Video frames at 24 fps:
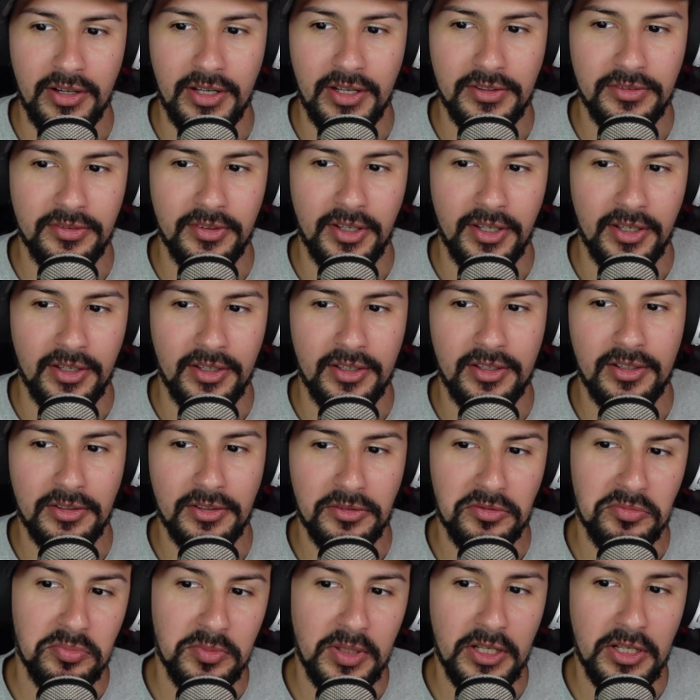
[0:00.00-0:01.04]
It's like
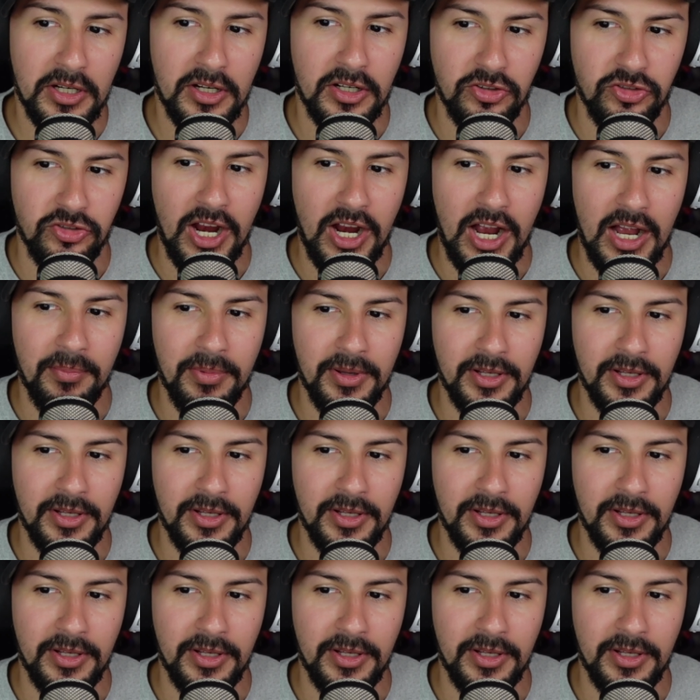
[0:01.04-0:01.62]
they did a good job.